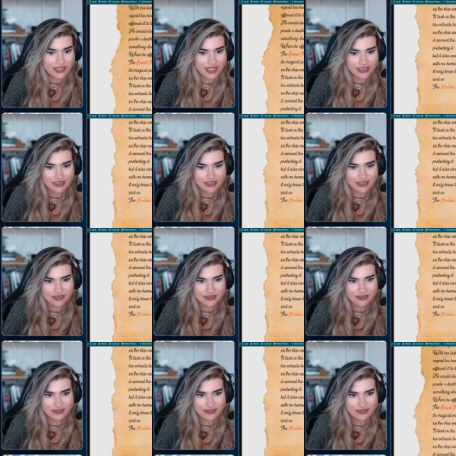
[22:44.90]
Nice.
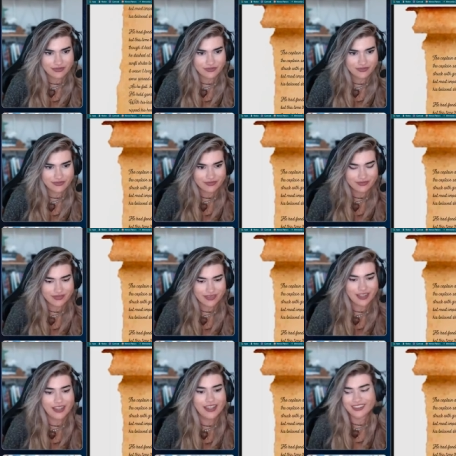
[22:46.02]

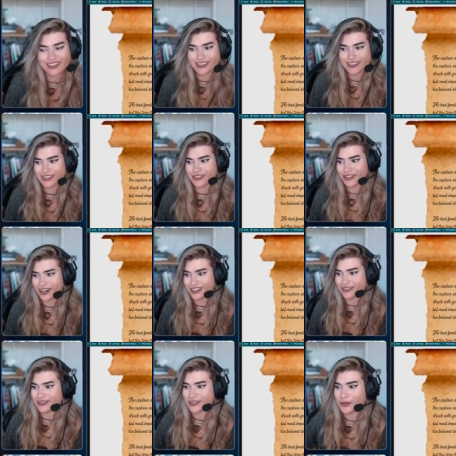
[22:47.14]
I like the
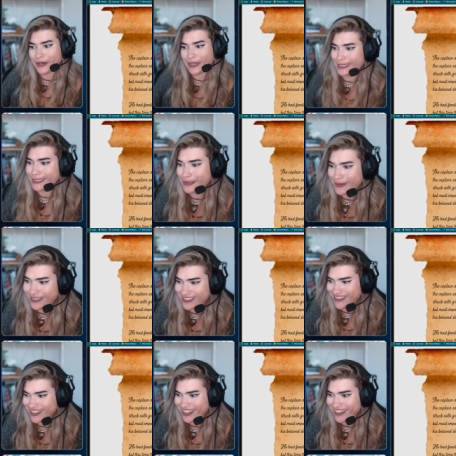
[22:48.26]
interactive story
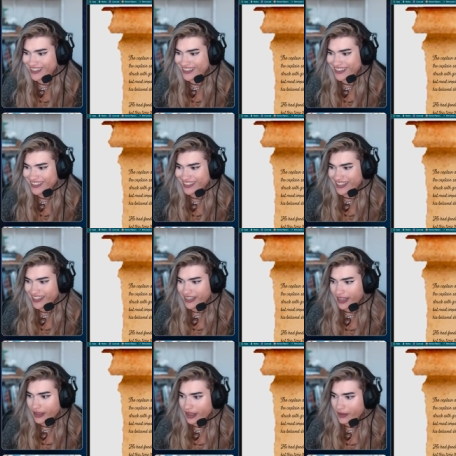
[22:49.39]
situation we got.
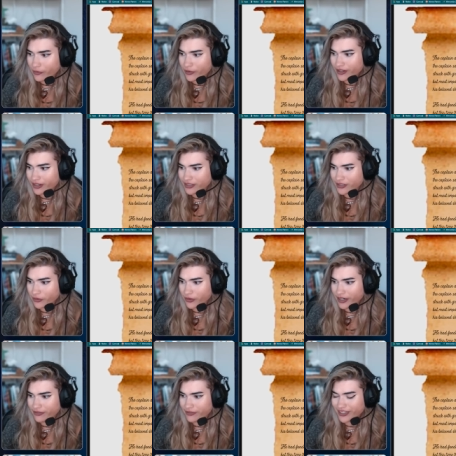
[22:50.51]
I wrote it as a
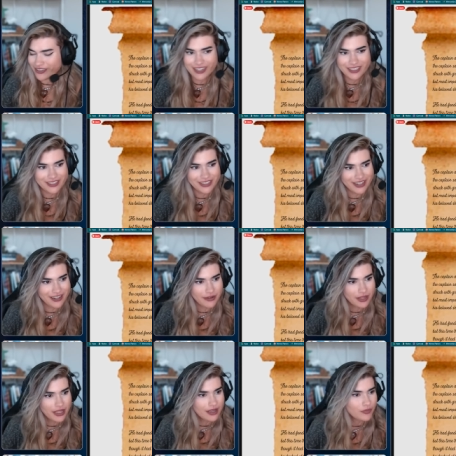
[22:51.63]
story for the
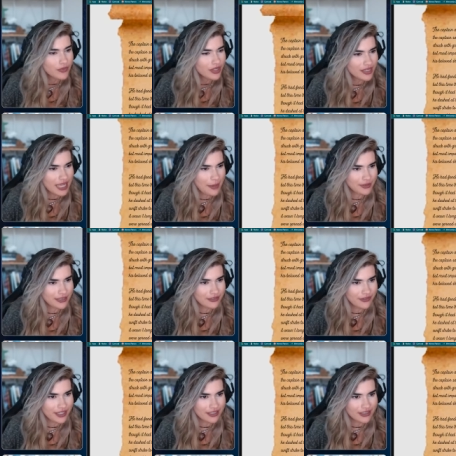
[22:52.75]
creature. The captain
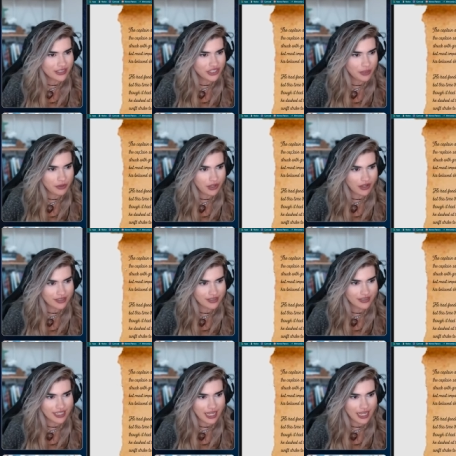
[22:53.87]
defeated, the ship lost.